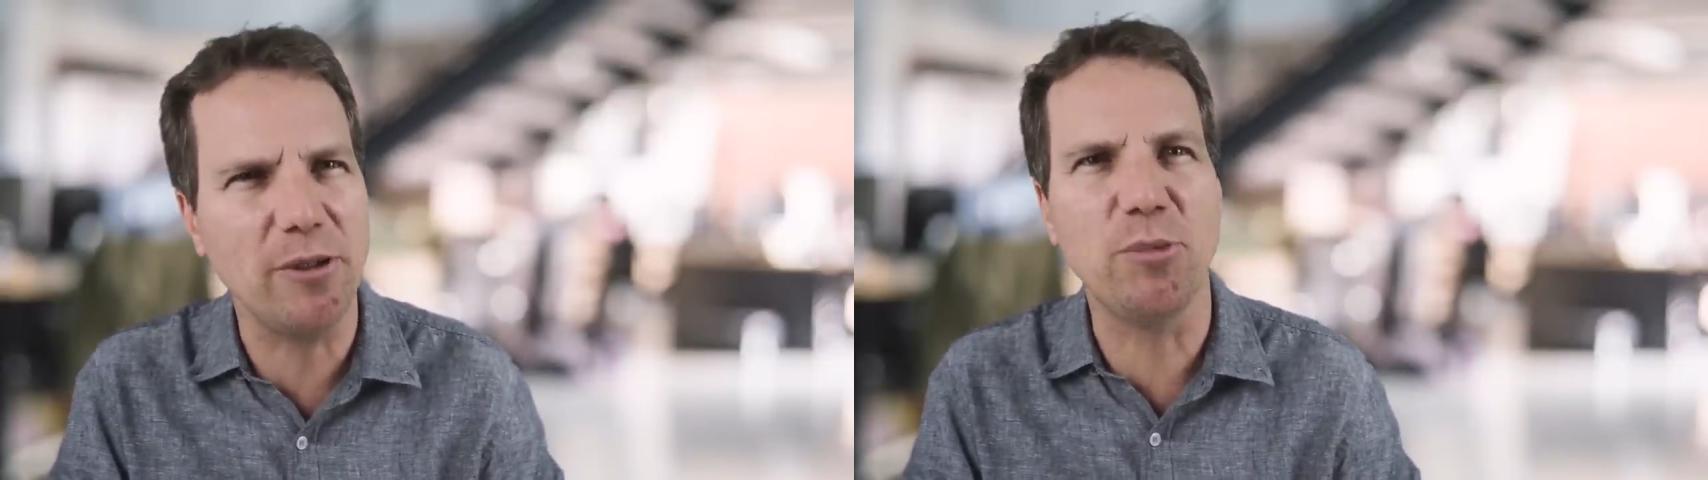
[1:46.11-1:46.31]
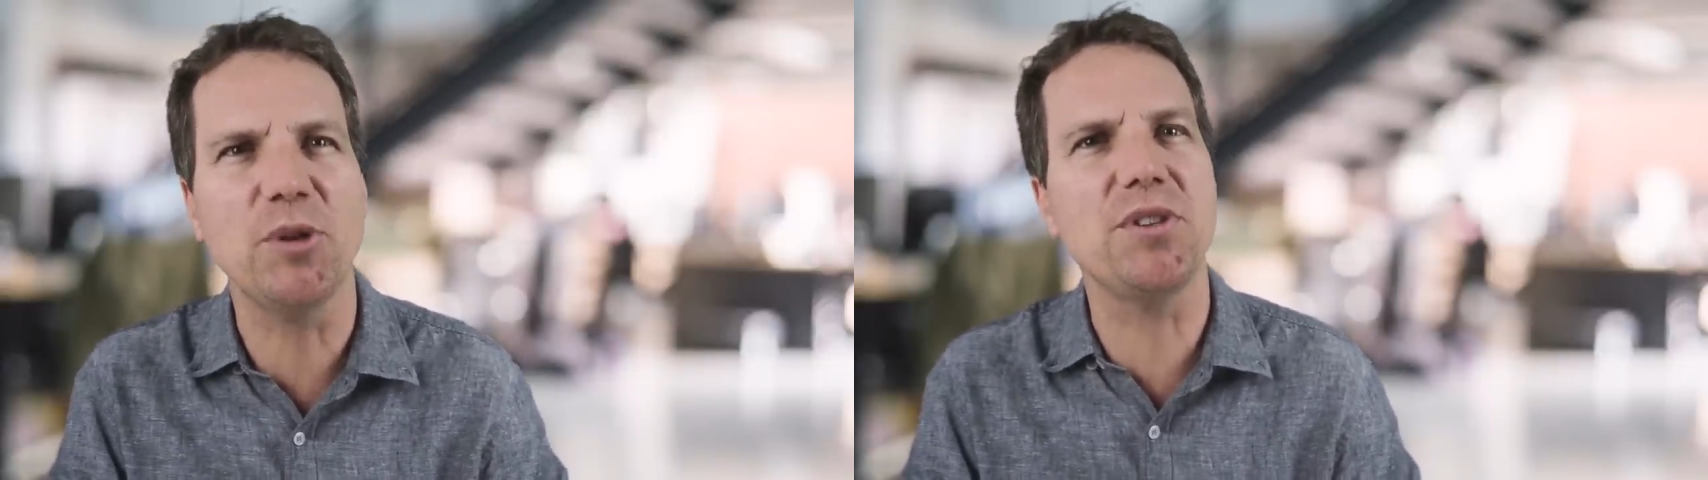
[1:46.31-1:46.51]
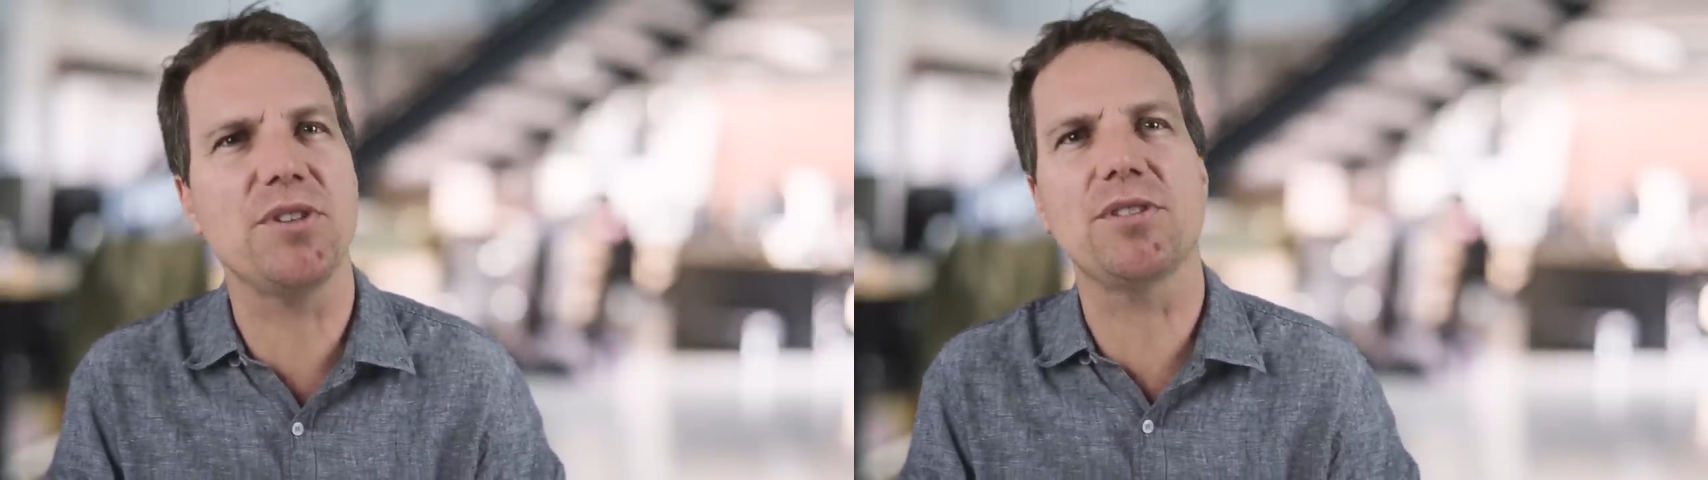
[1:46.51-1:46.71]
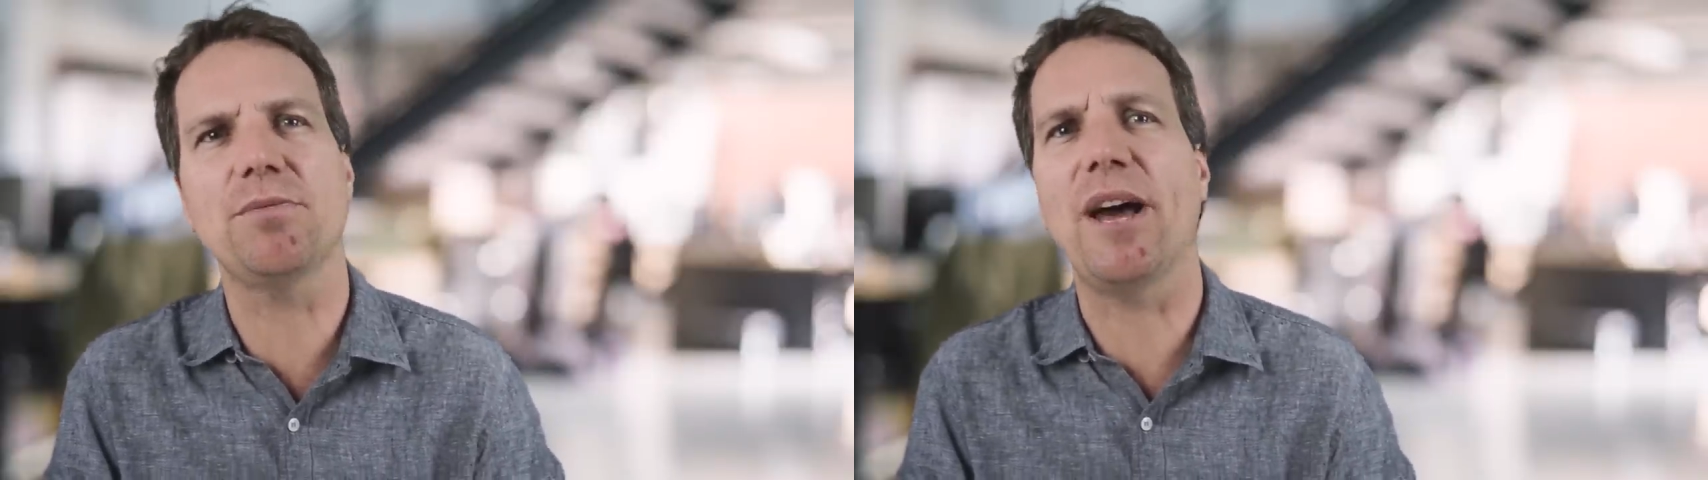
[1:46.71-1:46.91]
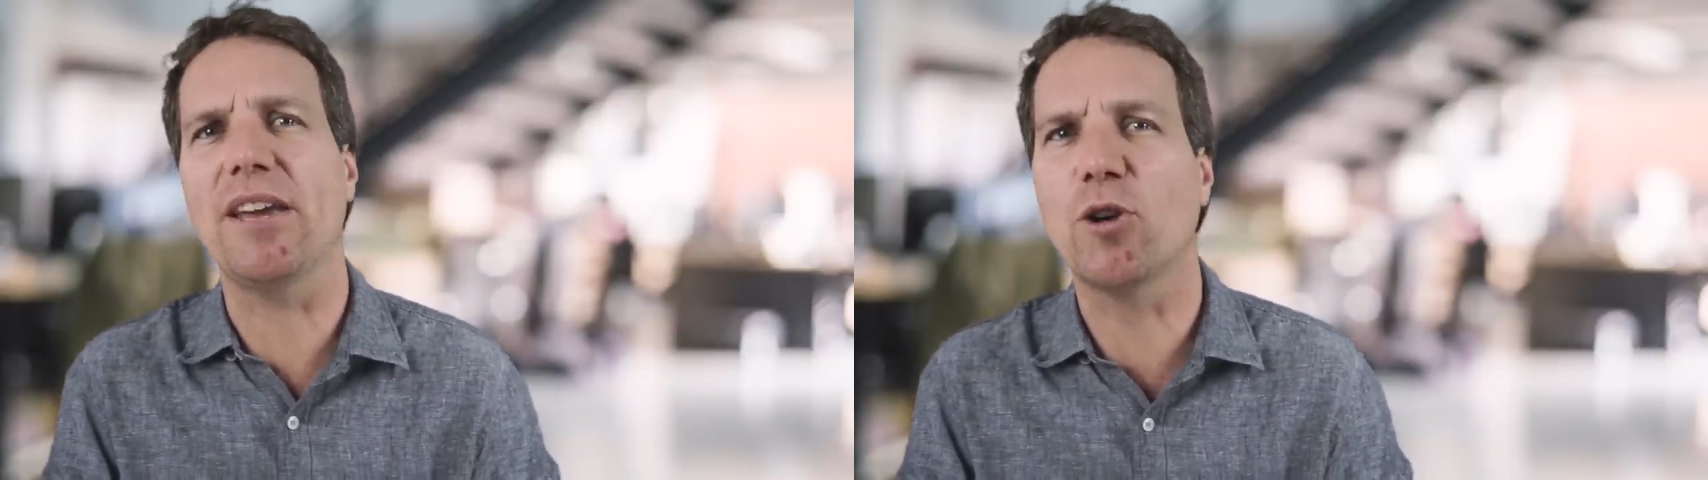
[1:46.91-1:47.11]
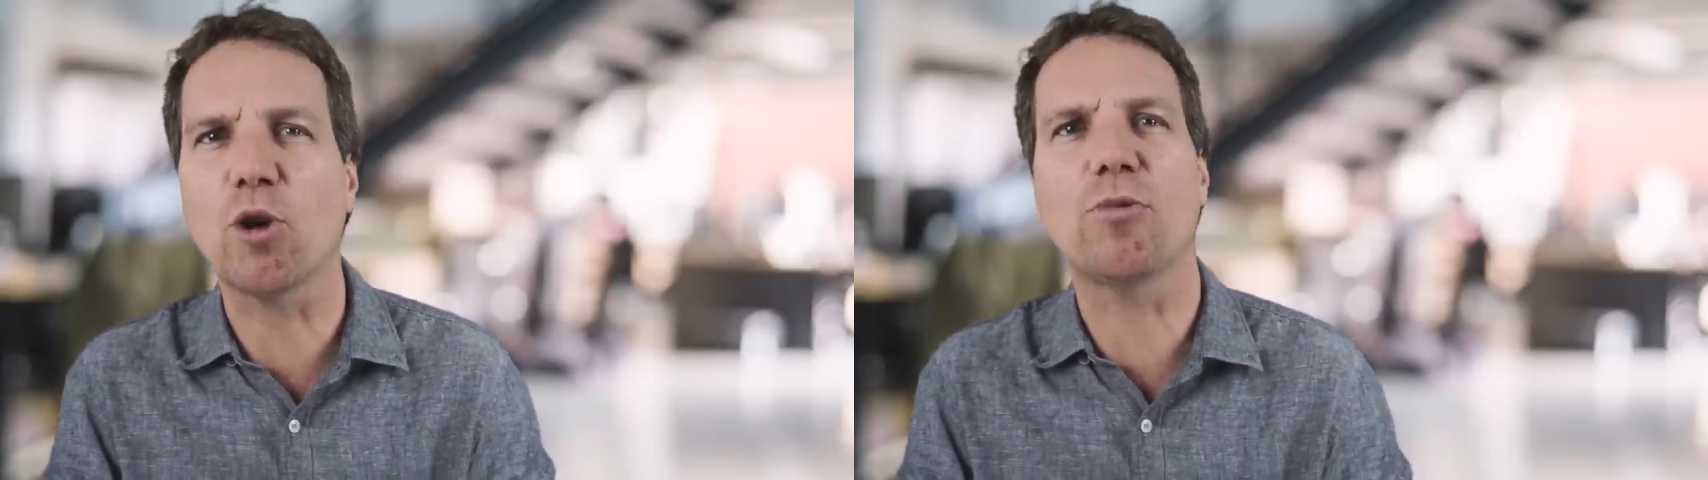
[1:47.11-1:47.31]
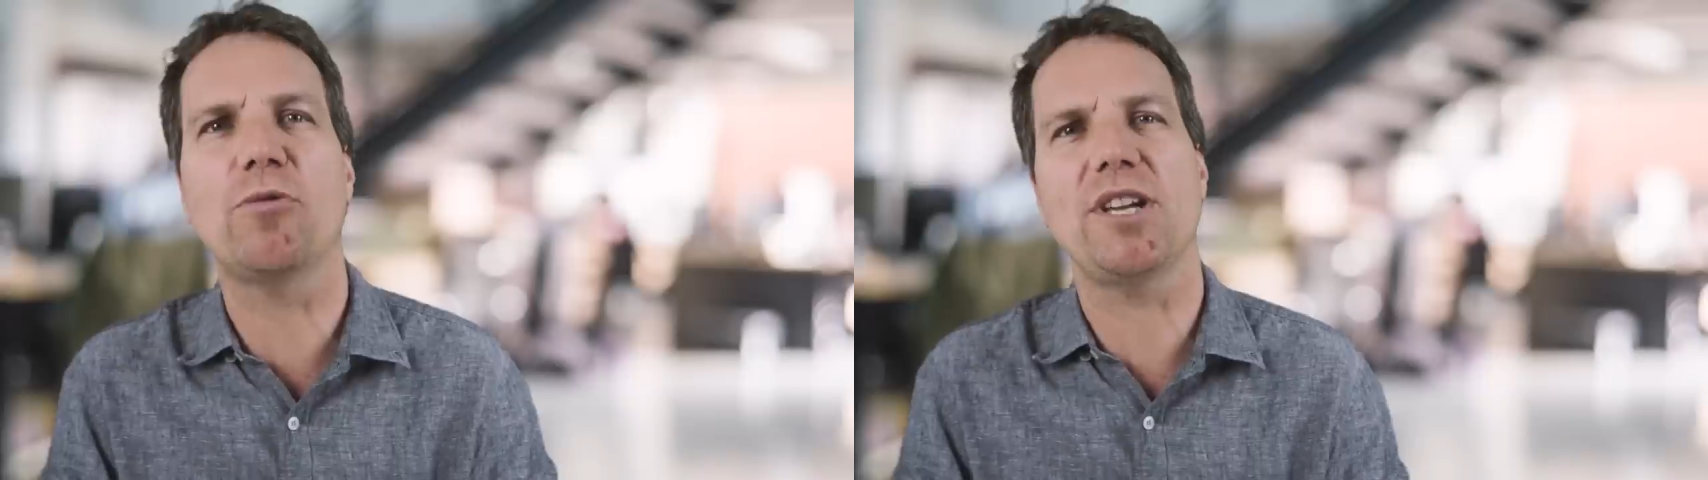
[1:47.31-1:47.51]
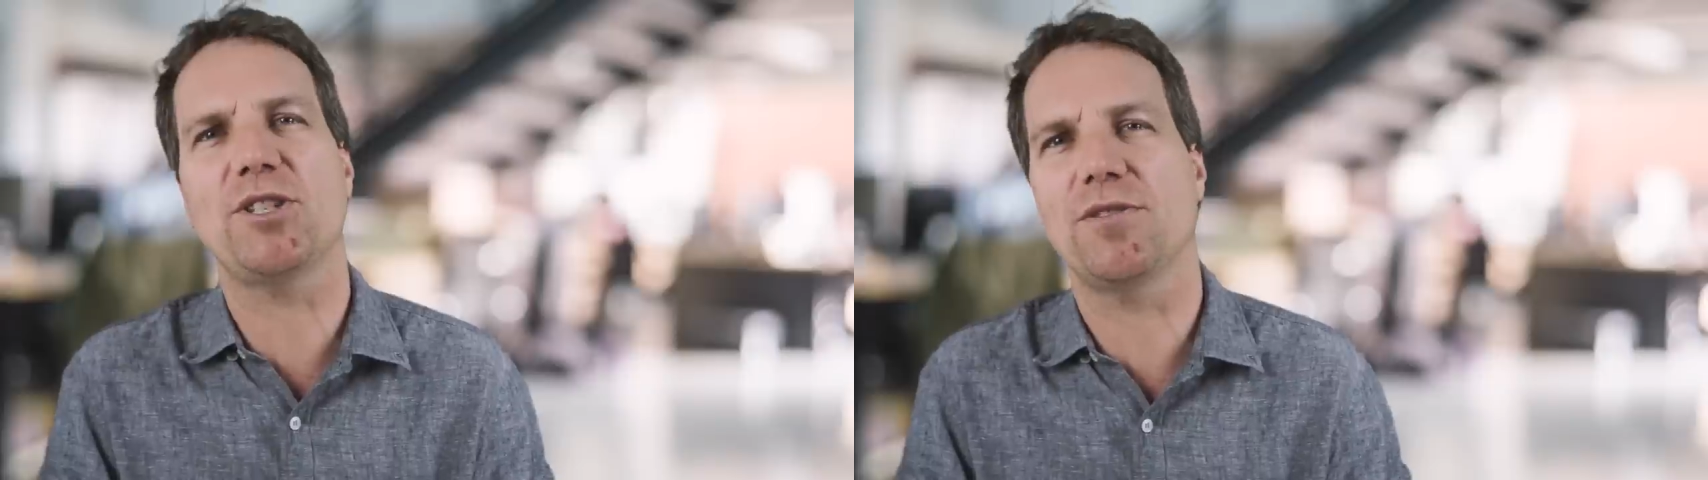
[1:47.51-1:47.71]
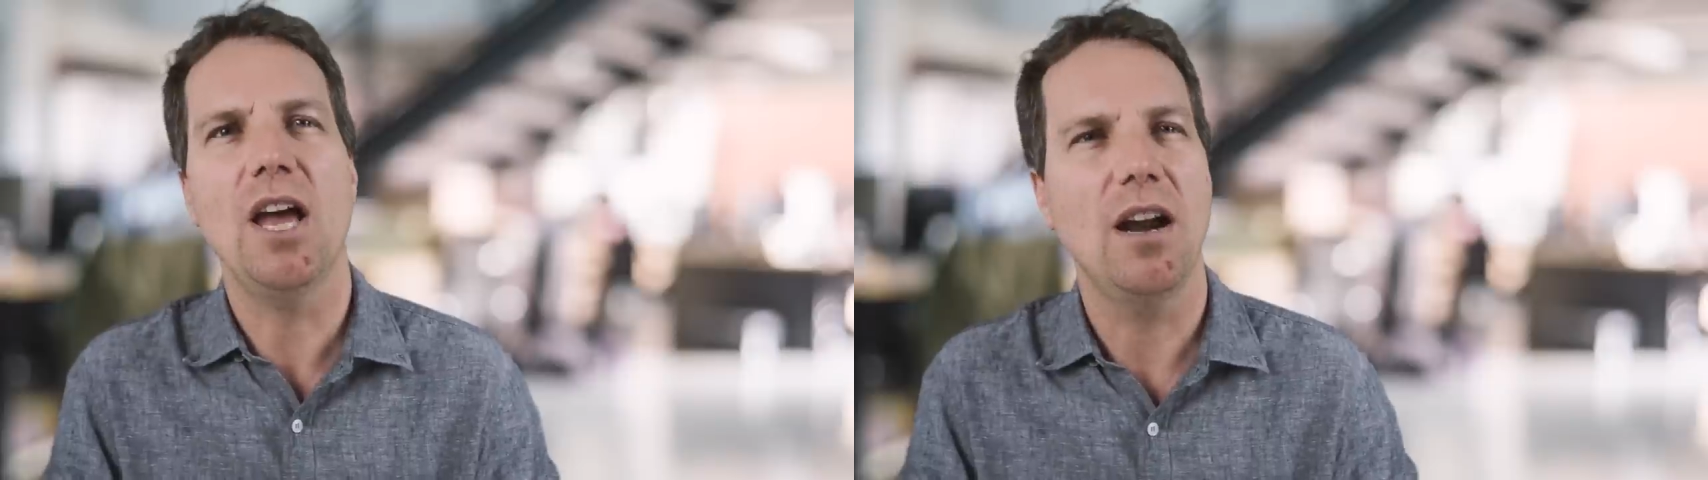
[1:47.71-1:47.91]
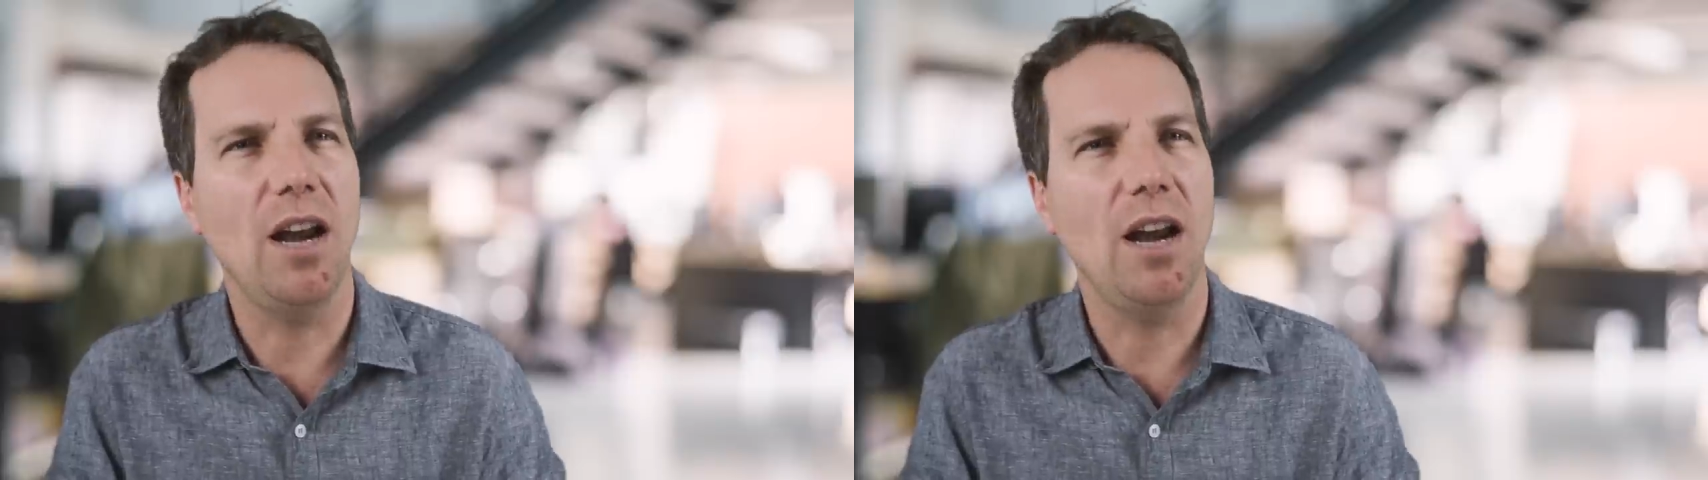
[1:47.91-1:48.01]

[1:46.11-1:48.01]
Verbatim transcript: abuses by corporations,